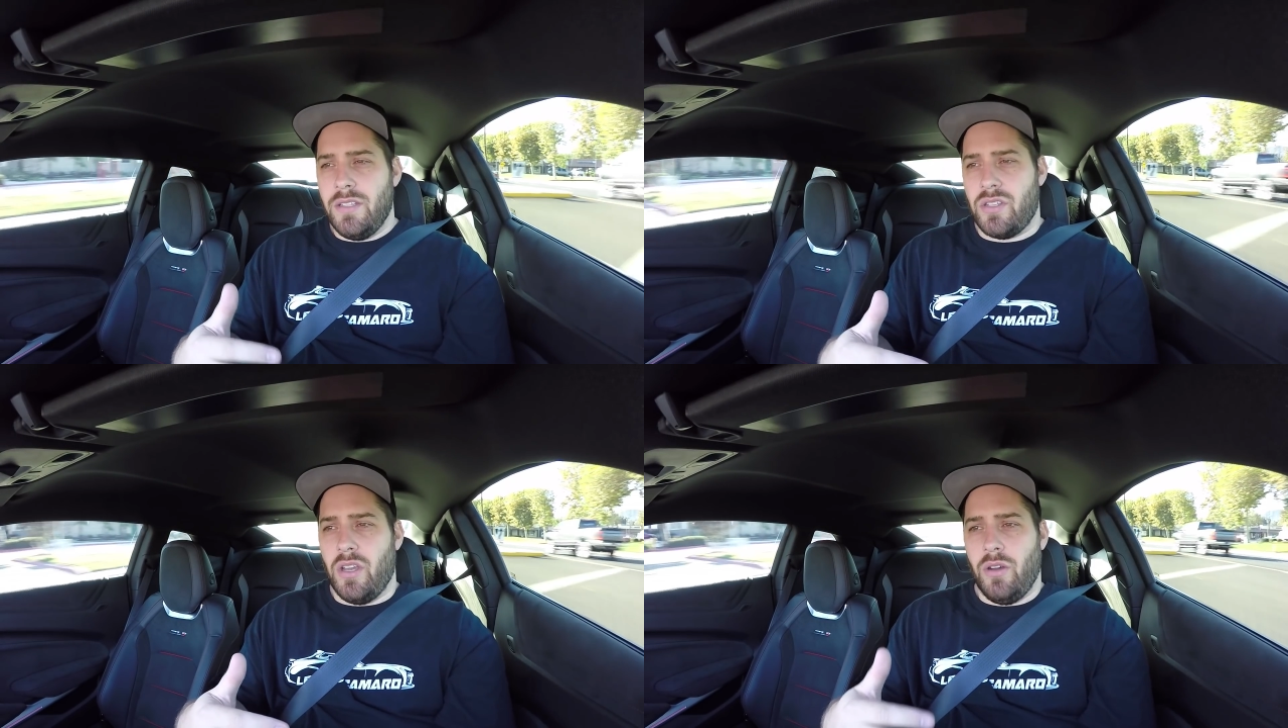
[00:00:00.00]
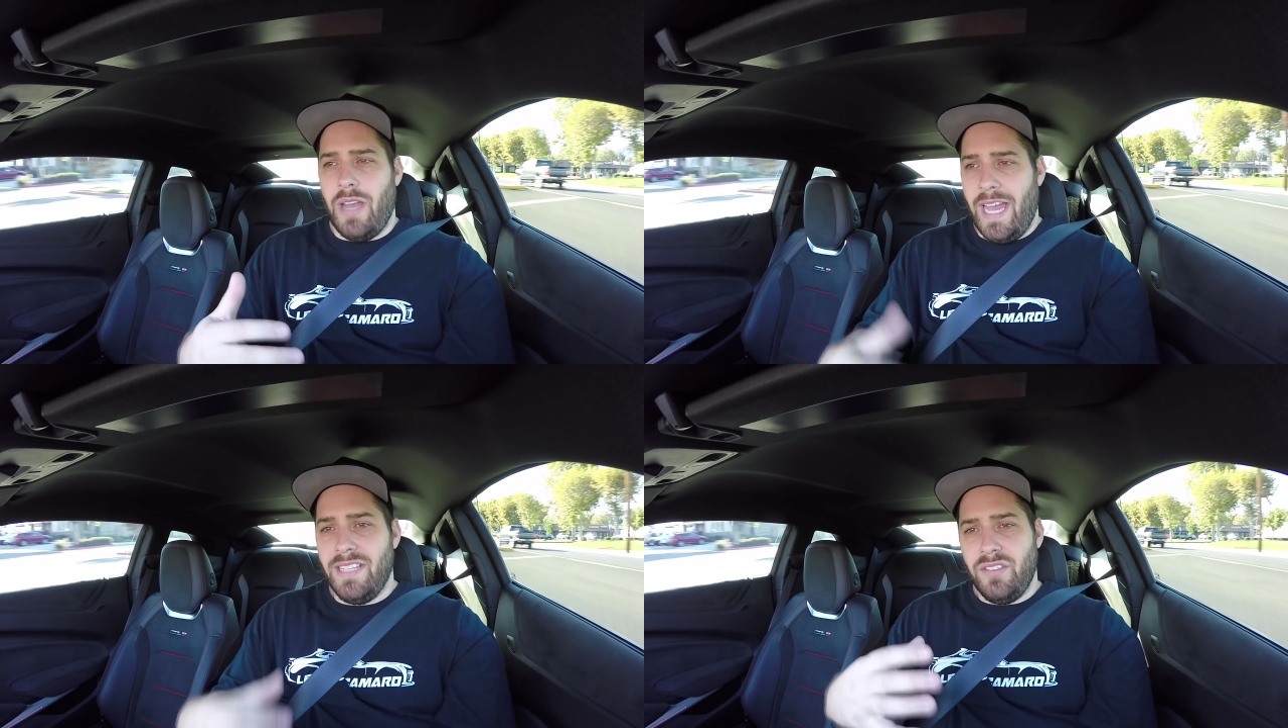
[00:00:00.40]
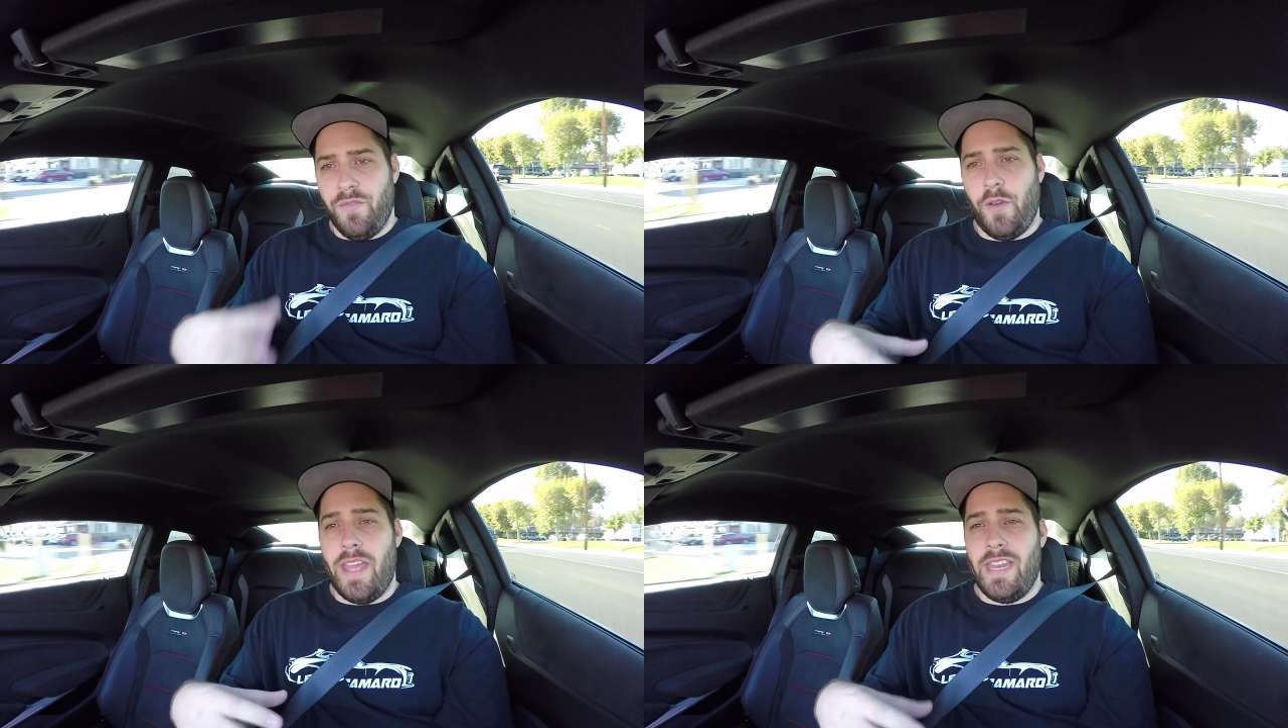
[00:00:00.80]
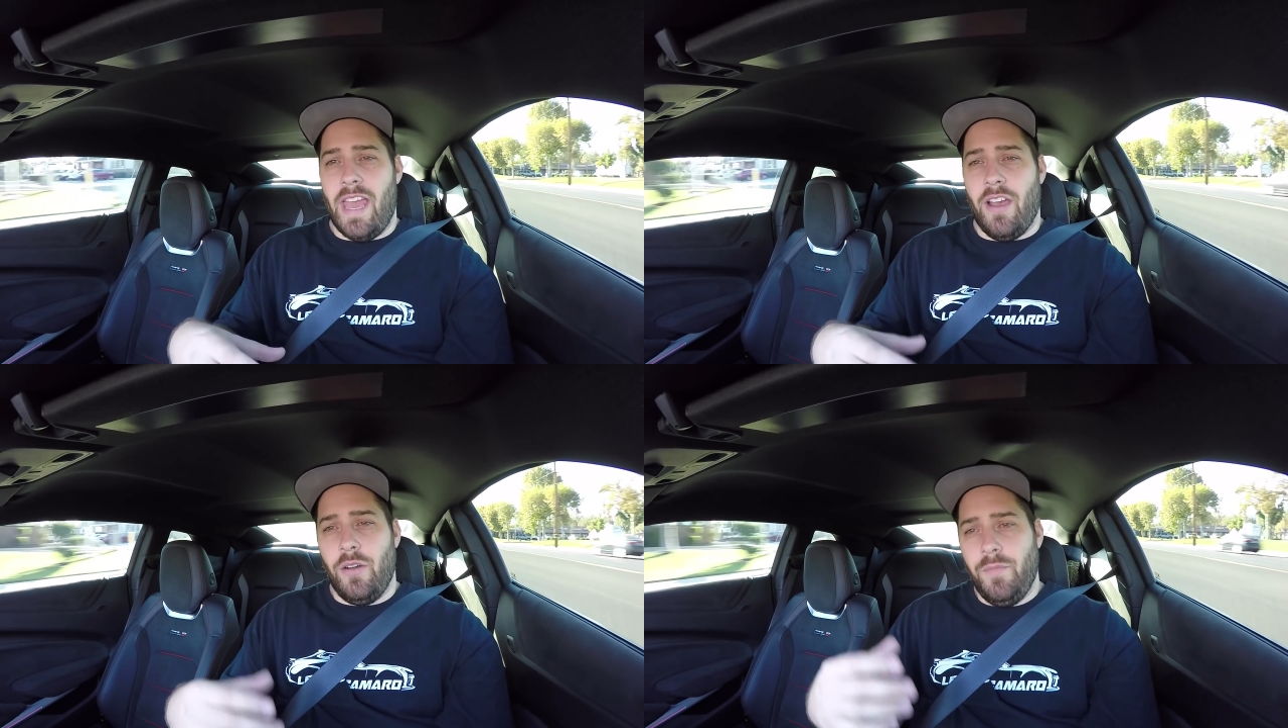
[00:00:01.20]
So as of right
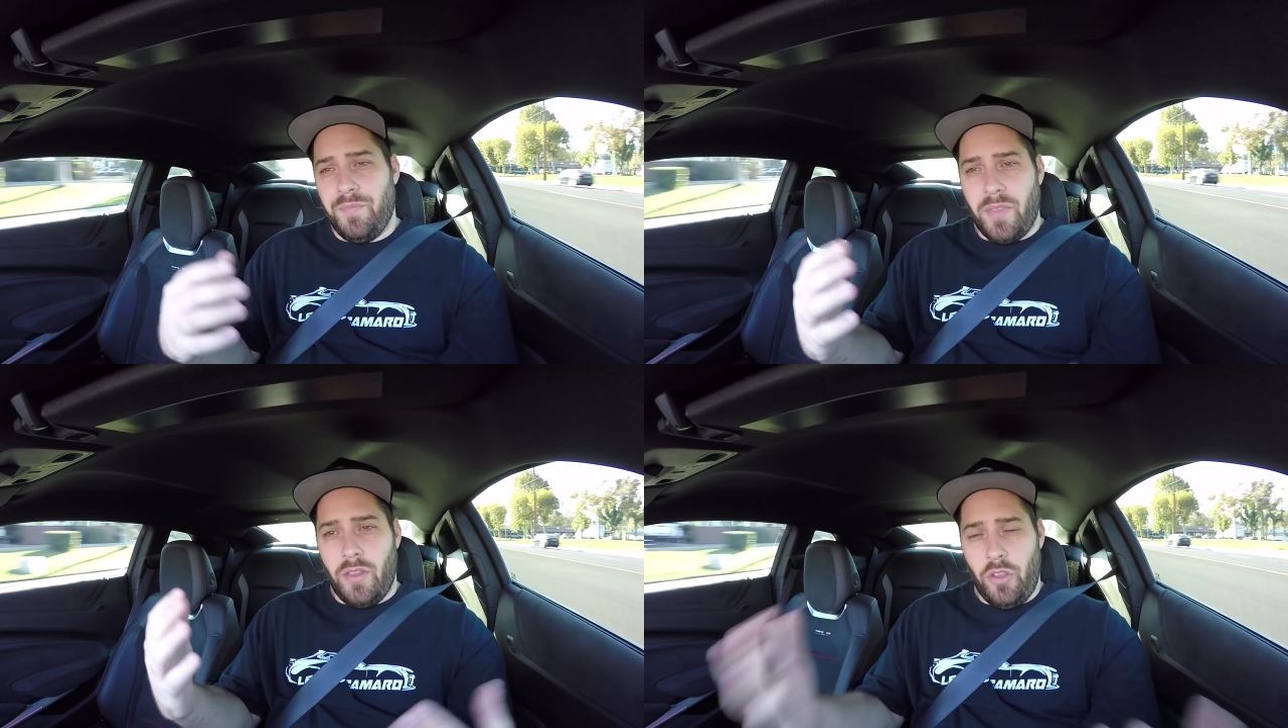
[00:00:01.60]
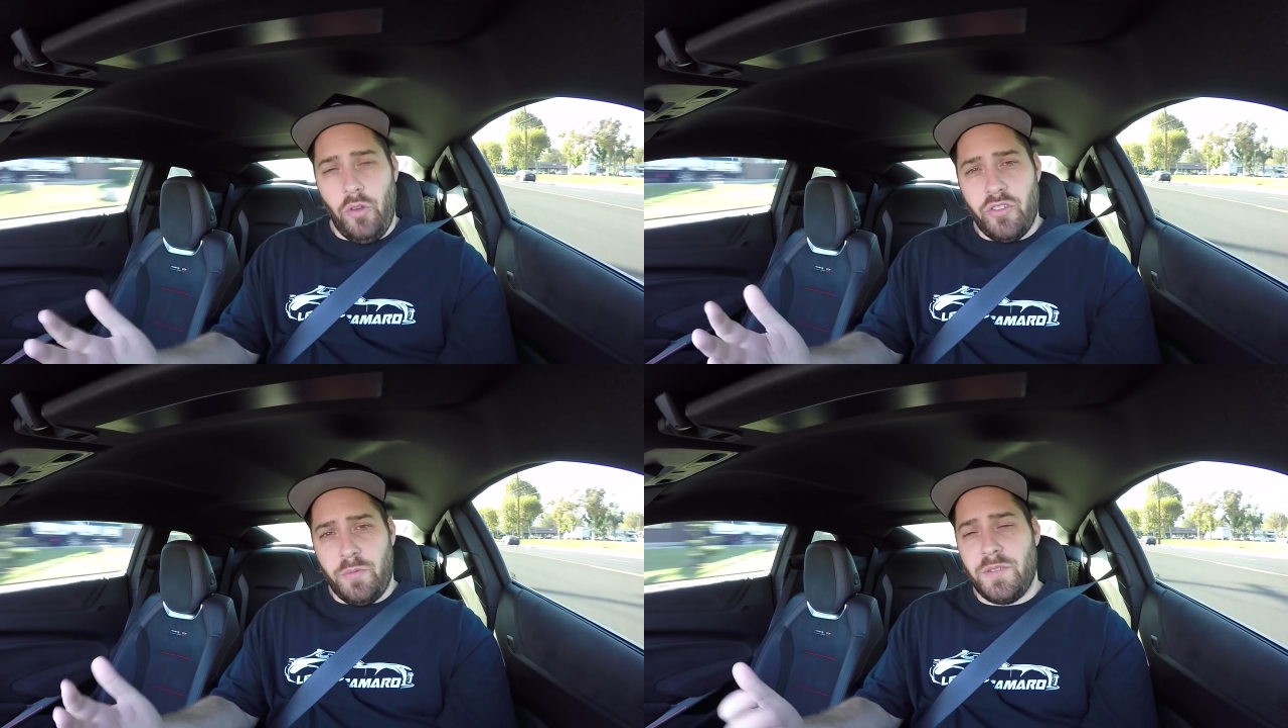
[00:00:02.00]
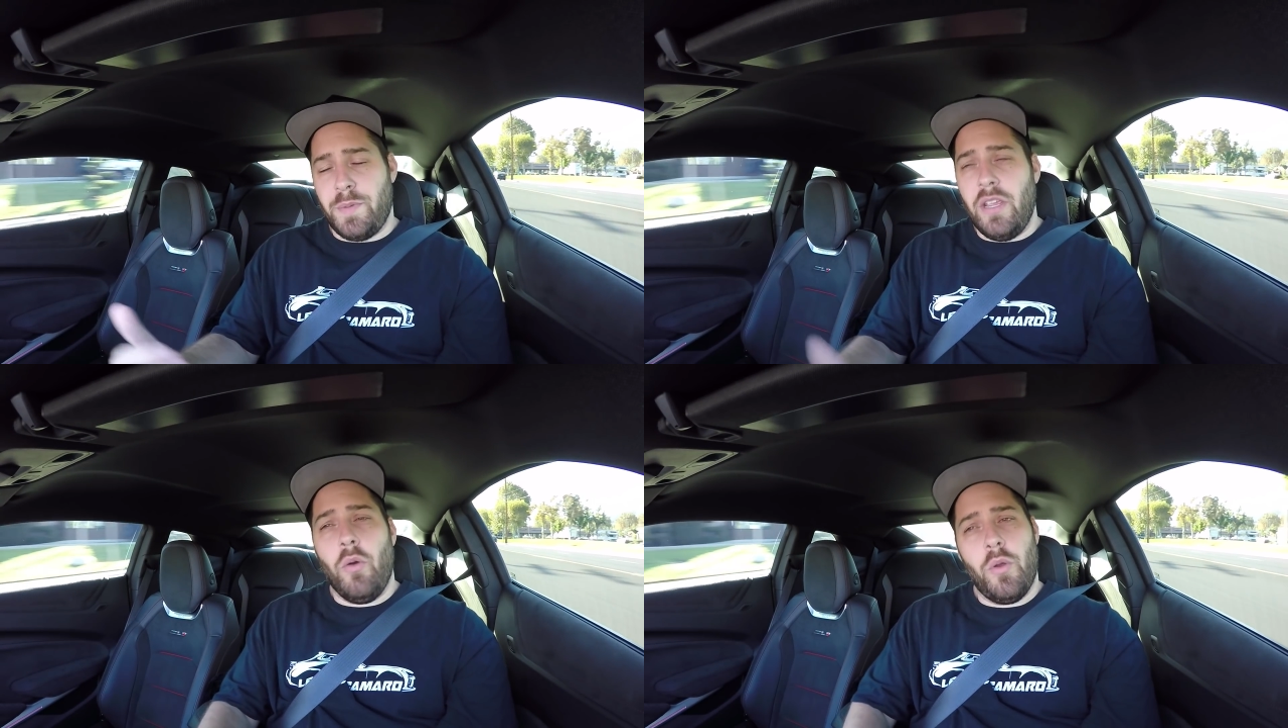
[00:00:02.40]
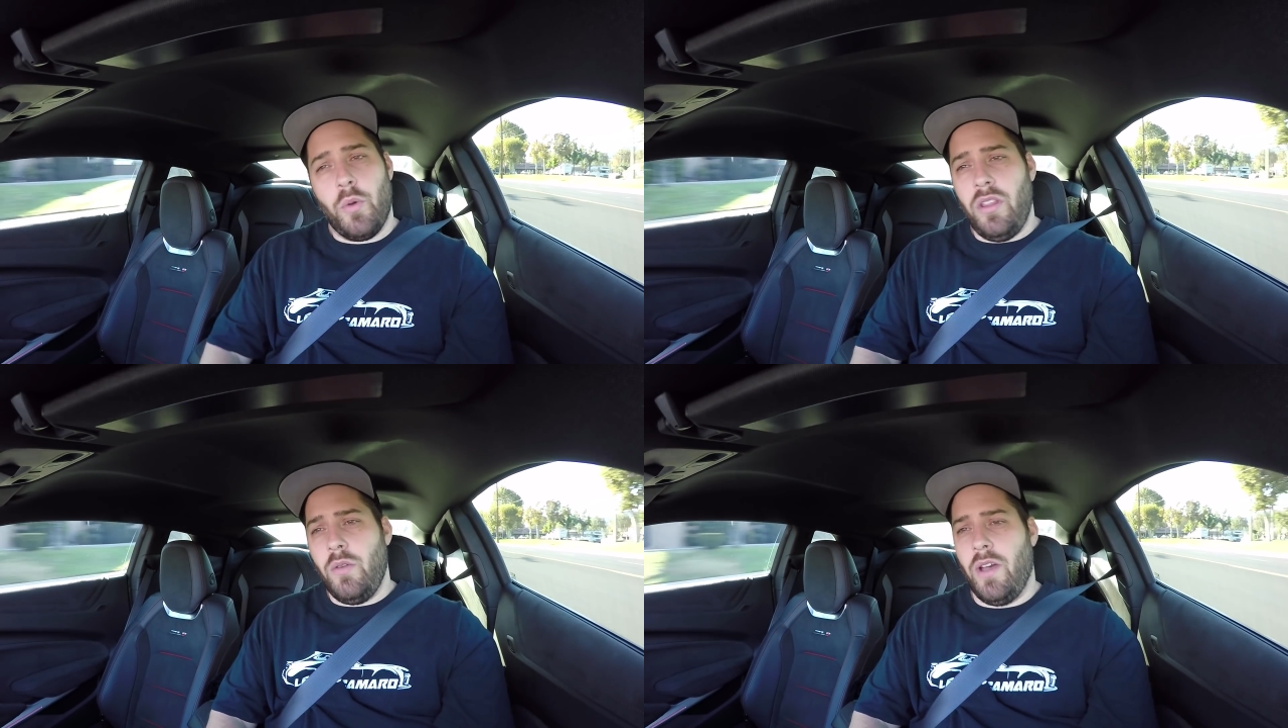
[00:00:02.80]
now, YouTube has been going
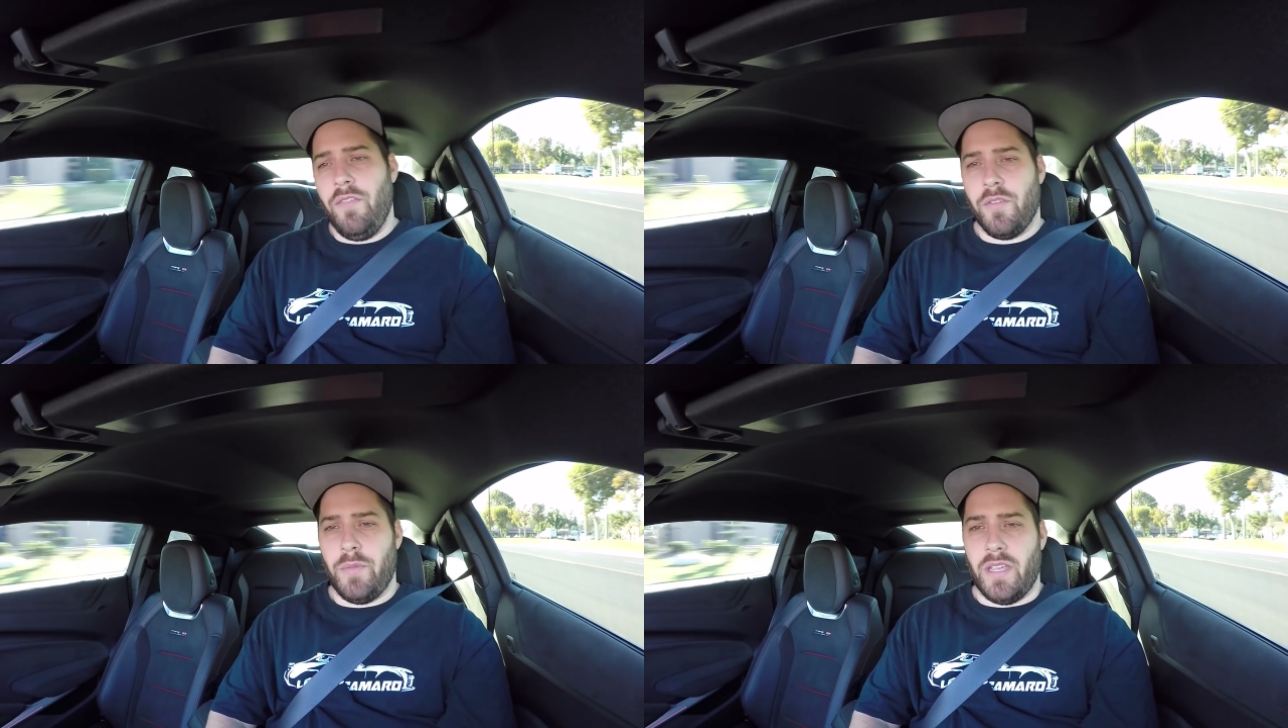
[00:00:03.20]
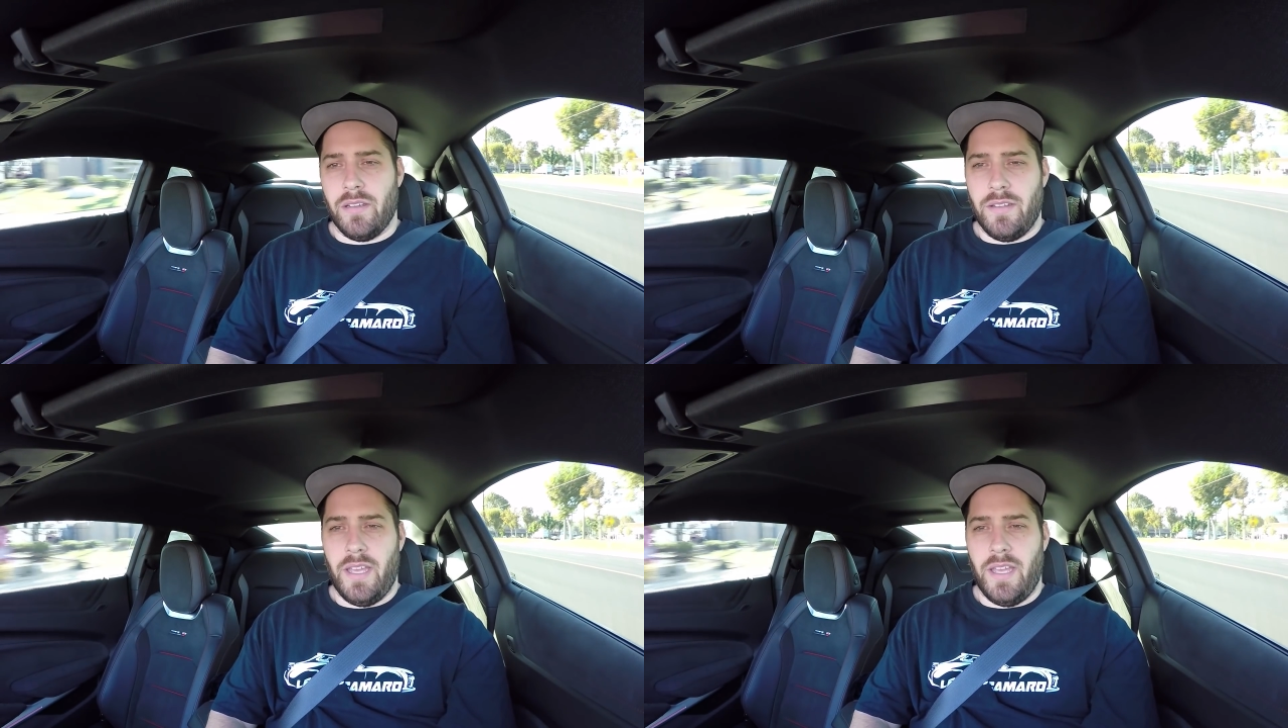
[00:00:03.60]
really well for me,